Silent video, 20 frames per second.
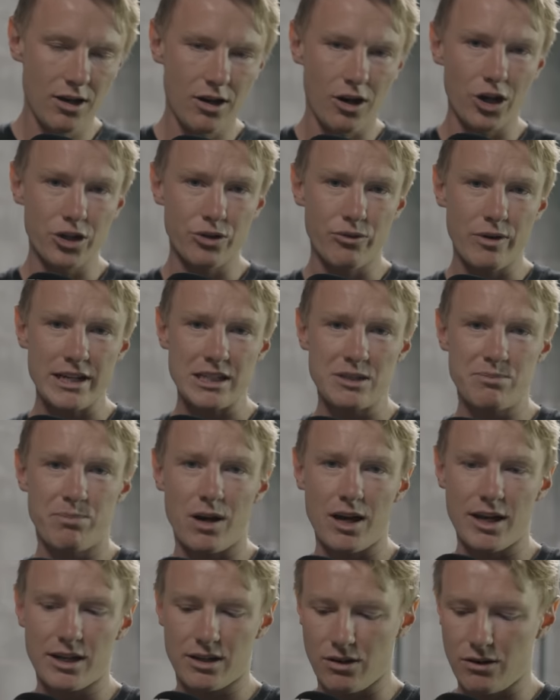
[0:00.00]
On a race
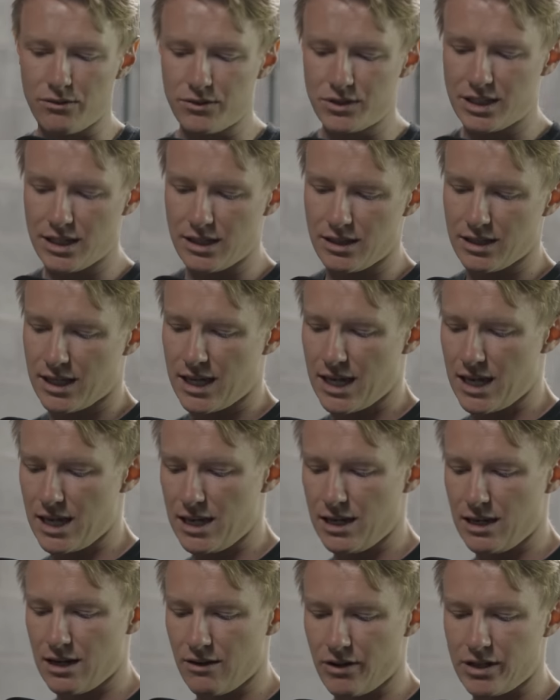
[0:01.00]
bike, obviously the
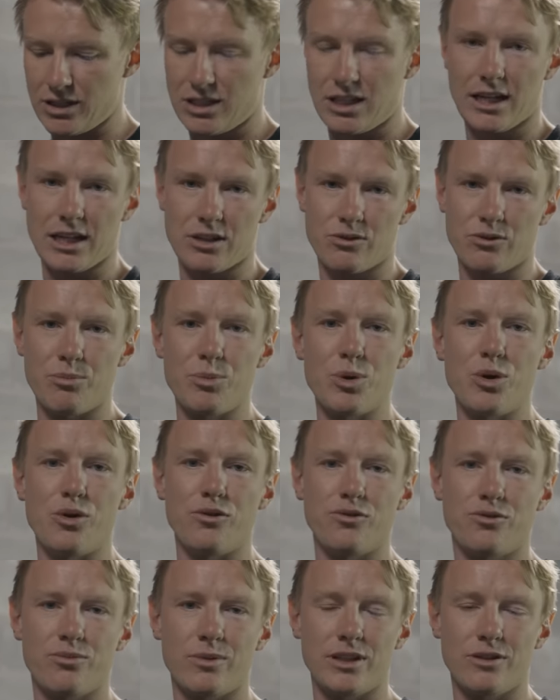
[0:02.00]
key eventually gets
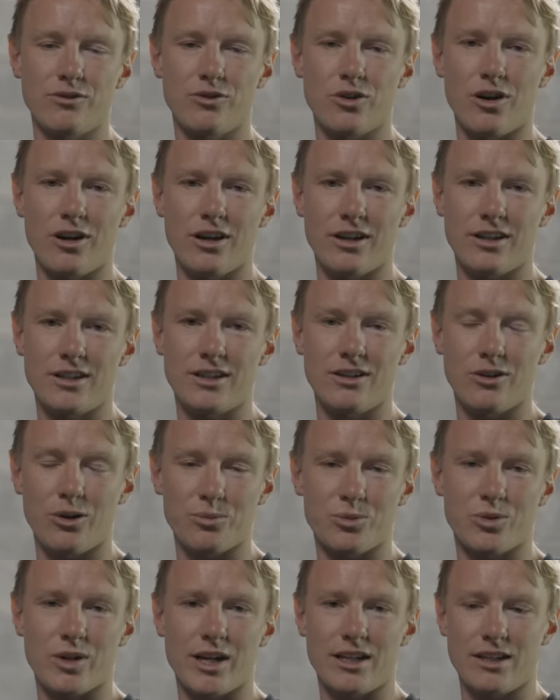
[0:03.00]
removed when you've got an
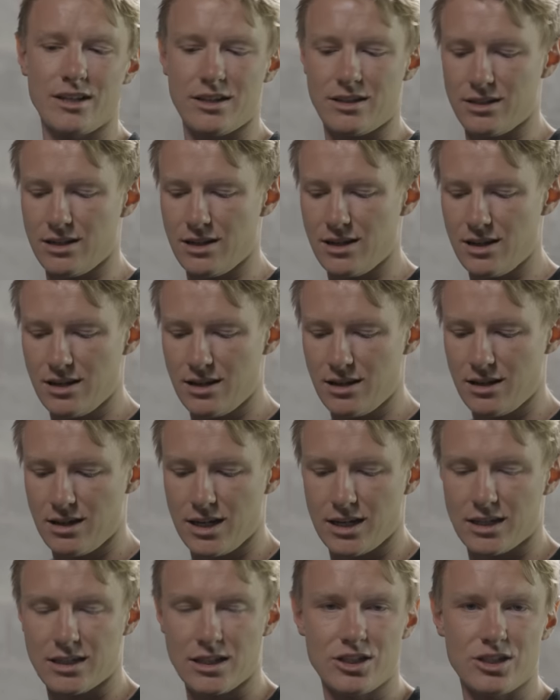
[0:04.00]
upgraded
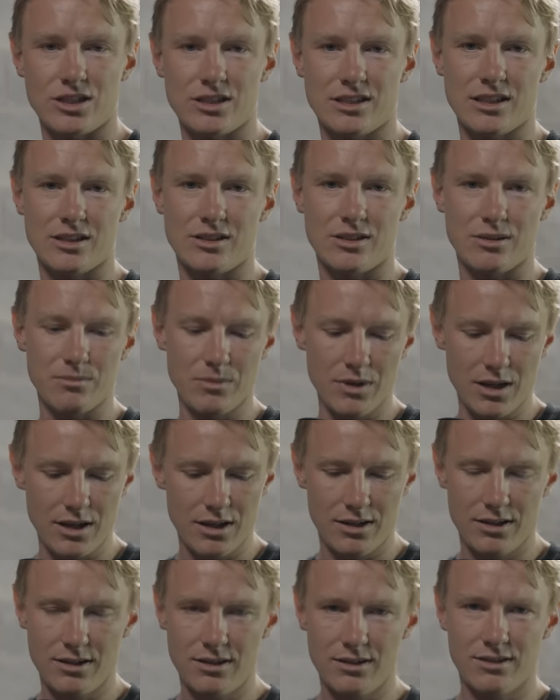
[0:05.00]
ignition system.
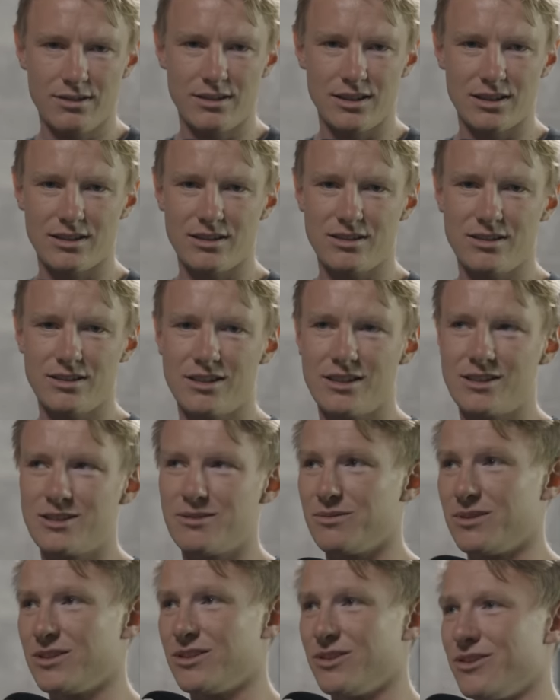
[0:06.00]
Ignition
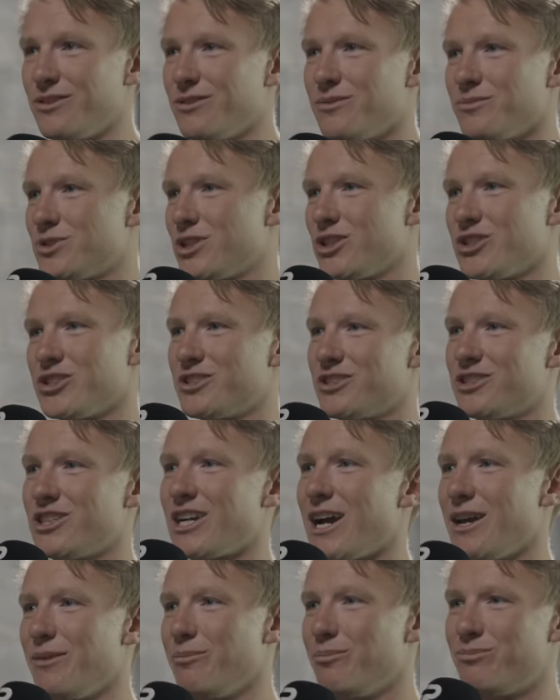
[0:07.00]
system? I don't know. I'm just
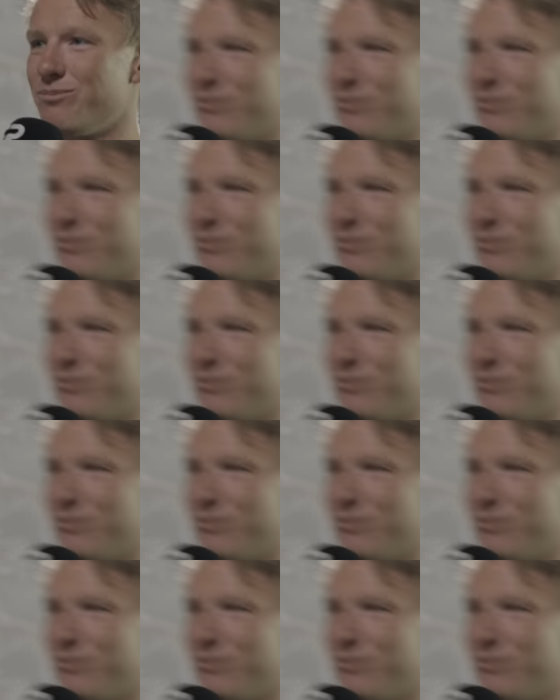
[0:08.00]
chatting